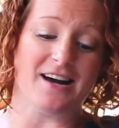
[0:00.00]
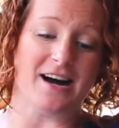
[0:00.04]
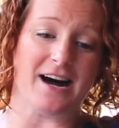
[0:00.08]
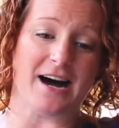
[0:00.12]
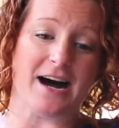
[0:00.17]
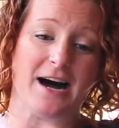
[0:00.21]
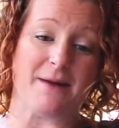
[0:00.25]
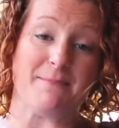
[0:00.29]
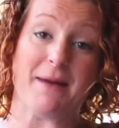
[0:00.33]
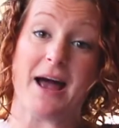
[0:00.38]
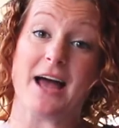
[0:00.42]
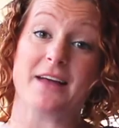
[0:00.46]

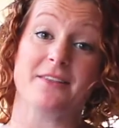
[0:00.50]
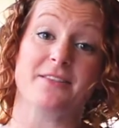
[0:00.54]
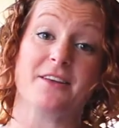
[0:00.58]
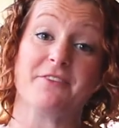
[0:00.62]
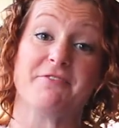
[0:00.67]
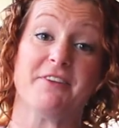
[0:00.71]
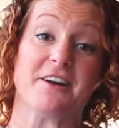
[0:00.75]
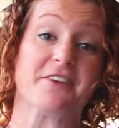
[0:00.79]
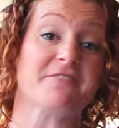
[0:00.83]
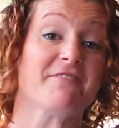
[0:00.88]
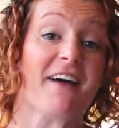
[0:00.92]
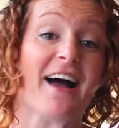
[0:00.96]
Um, and the
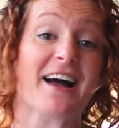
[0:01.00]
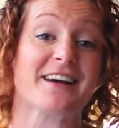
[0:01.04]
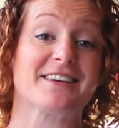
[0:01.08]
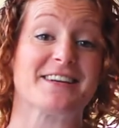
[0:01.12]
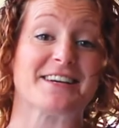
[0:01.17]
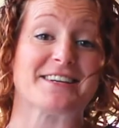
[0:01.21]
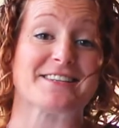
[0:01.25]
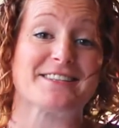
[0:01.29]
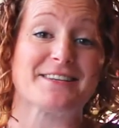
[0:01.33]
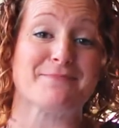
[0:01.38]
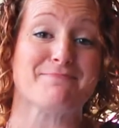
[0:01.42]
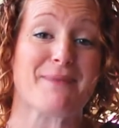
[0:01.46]
fun fact
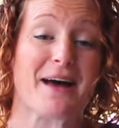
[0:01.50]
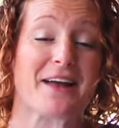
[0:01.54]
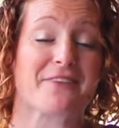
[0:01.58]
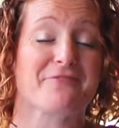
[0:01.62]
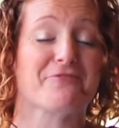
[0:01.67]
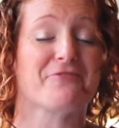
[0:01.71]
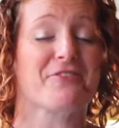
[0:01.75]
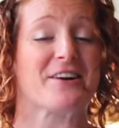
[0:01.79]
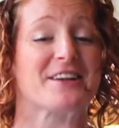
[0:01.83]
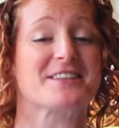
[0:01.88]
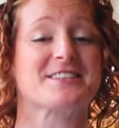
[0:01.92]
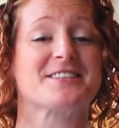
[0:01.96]
is that
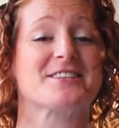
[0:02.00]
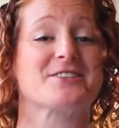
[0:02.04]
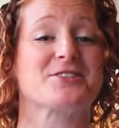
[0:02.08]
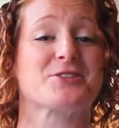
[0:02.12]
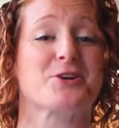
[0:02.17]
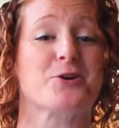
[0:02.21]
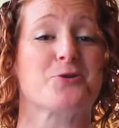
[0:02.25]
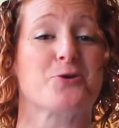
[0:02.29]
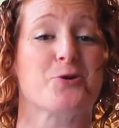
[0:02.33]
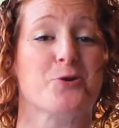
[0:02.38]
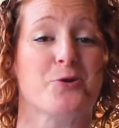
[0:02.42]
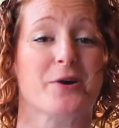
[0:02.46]

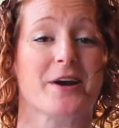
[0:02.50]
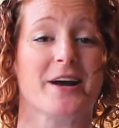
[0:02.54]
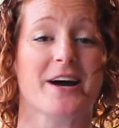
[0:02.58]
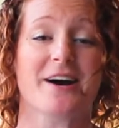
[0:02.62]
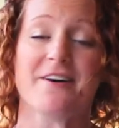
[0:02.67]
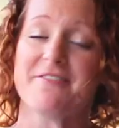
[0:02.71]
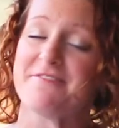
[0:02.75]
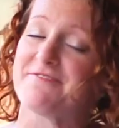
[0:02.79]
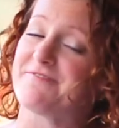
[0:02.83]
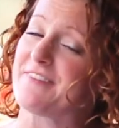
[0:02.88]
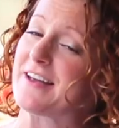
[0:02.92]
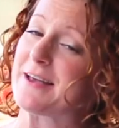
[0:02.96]
Francisco
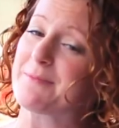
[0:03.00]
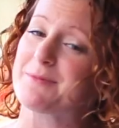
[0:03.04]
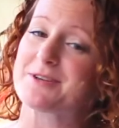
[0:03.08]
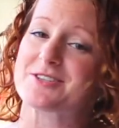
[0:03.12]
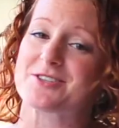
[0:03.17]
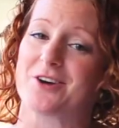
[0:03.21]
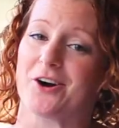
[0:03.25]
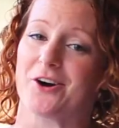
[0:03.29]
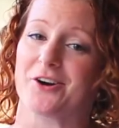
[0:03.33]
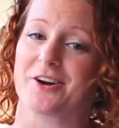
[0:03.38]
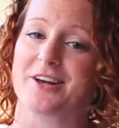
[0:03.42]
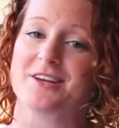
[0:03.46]
Goya, famous
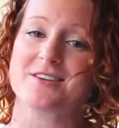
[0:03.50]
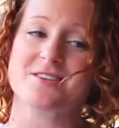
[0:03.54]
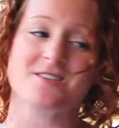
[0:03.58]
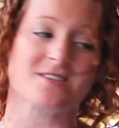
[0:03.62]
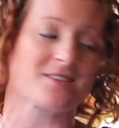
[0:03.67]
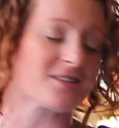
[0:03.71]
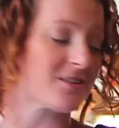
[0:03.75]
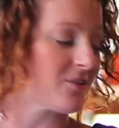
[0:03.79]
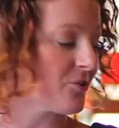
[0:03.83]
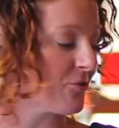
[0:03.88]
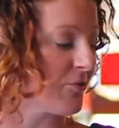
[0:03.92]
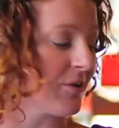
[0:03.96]

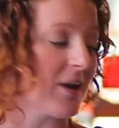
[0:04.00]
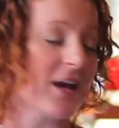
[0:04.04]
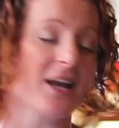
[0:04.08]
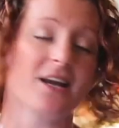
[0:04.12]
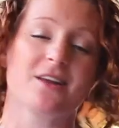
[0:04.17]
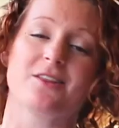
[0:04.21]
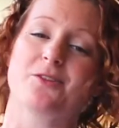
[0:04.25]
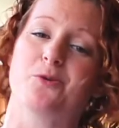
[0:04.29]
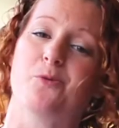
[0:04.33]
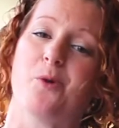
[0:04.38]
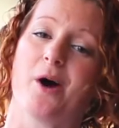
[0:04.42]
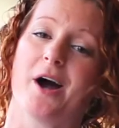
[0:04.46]
artist,
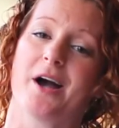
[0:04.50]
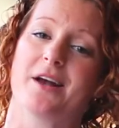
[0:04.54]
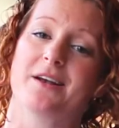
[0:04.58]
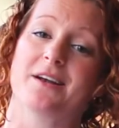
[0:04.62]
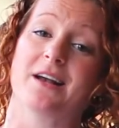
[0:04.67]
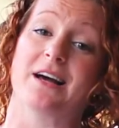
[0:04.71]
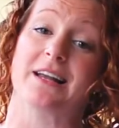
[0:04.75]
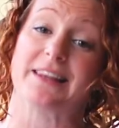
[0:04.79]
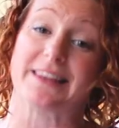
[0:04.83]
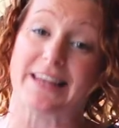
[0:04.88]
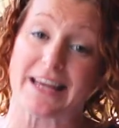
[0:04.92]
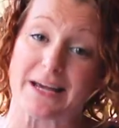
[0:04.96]
created the
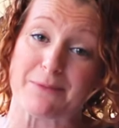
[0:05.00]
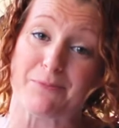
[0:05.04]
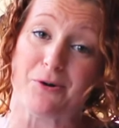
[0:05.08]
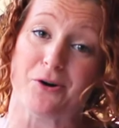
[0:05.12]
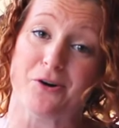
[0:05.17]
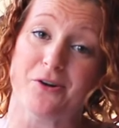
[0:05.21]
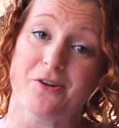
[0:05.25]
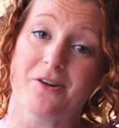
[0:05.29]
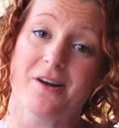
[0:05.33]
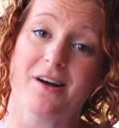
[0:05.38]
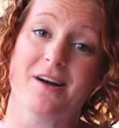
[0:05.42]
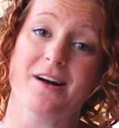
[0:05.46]
wine
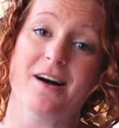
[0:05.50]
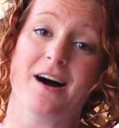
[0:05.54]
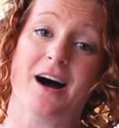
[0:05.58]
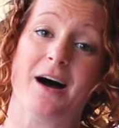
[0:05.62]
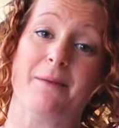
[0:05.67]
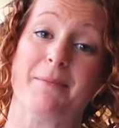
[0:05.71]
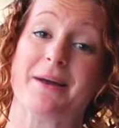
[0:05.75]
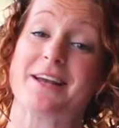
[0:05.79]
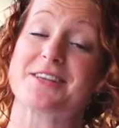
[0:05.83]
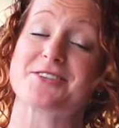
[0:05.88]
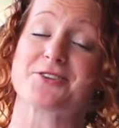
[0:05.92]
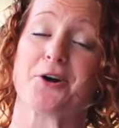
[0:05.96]
label,
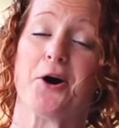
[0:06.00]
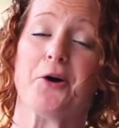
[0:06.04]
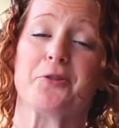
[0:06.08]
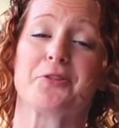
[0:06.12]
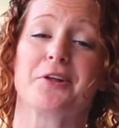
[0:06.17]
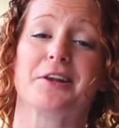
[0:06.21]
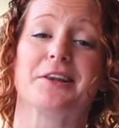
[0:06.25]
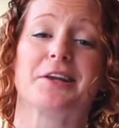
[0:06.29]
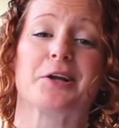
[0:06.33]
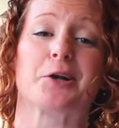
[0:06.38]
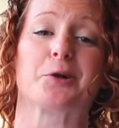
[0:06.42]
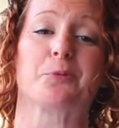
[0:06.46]
um, and it's called
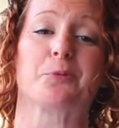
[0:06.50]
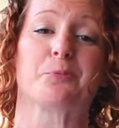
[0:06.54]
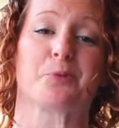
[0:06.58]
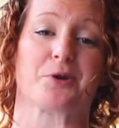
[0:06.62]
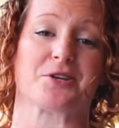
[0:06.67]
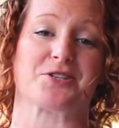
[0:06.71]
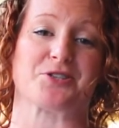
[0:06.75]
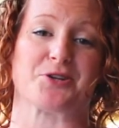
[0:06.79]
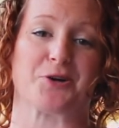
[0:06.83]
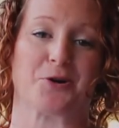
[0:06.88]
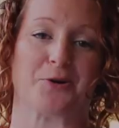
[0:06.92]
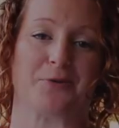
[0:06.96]
The Little
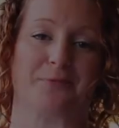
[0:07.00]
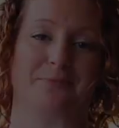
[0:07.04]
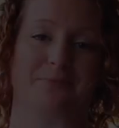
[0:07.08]
Prisoner.